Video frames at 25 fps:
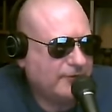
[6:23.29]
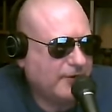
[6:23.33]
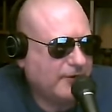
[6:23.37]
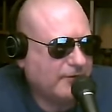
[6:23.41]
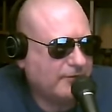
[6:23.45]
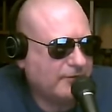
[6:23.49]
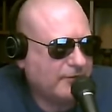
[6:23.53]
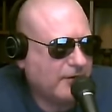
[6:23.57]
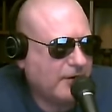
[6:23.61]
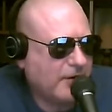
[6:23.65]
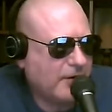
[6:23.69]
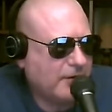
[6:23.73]

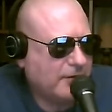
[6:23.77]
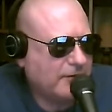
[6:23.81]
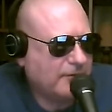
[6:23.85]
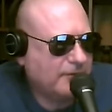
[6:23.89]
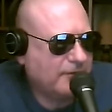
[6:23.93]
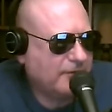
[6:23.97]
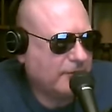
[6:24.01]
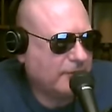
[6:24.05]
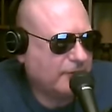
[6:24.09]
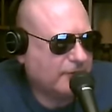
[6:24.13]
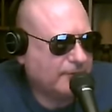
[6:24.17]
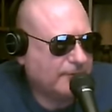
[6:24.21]
of law
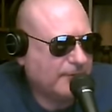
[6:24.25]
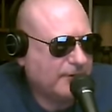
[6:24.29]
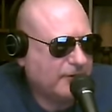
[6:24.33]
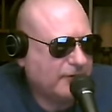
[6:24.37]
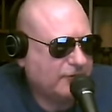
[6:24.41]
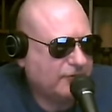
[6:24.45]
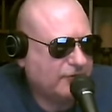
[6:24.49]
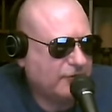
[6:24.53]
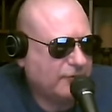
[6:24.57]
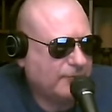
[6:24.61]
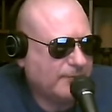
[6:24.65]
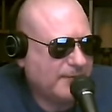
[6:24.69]
enforcement
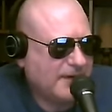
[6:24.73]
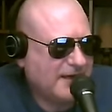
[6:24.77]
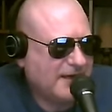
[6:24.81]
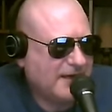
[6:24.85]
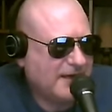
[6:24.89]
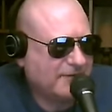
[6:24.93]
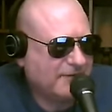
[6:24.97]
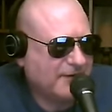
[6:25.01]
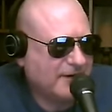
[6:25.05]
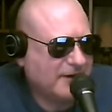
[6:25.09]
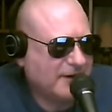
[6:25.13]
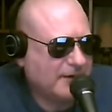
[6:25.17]
should be
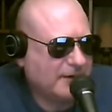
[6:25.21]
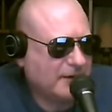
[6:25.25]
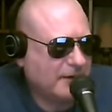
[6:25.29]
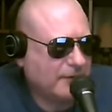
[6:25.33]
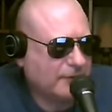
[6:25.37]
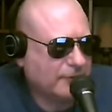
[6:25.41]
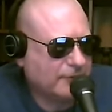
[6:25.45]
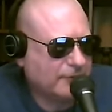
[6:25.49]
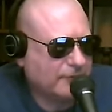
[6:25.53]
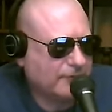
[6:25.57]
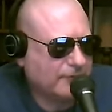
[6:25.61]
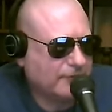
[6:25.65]
given
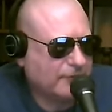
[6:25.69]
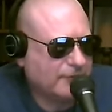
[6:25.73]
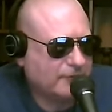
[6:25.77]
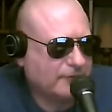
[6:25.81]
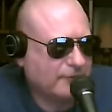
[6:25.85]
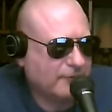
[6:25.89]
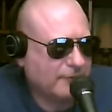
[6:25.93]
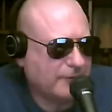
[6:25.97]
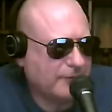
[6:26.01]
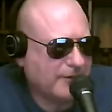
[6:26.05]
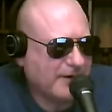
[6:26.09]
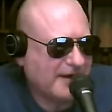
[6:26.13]
closer
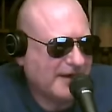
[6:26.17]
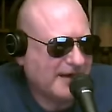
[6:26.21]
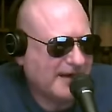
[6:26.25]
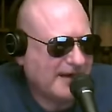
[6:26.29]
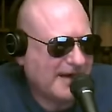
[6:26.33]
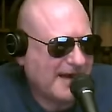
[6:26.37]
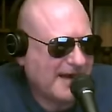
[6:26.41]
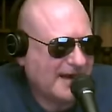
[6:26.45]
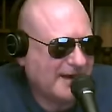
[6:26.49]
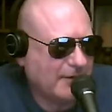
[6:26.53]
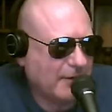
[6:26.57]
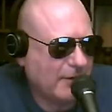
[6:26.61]
scrutiny
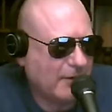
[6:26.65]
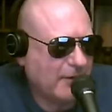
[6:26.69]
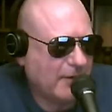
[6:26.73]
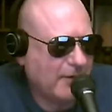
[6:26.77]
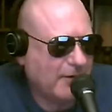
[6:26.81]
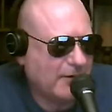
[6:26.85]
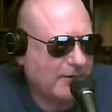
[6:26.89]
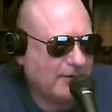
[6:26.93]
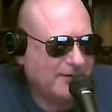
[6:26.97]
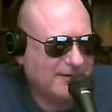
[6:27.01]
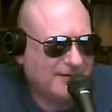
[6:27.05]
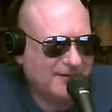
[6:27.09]
at
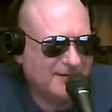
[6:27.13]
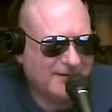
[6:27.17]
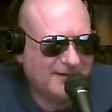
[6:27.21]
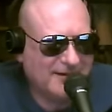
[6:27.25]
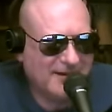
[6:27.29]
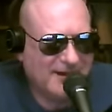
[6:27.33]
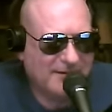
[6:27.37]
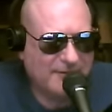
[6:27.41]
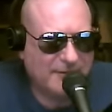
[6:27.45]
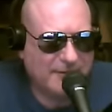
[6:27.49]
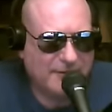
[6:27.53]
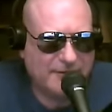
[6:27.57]
all
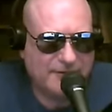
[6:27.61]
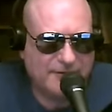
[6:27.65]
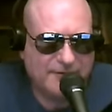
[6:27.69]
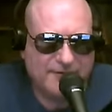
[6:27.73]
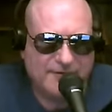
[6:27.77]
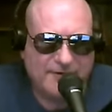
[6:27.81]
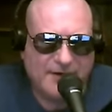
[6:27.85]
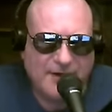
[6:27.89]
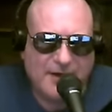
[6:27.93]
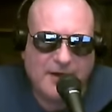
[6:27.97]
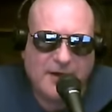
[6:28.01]
levels."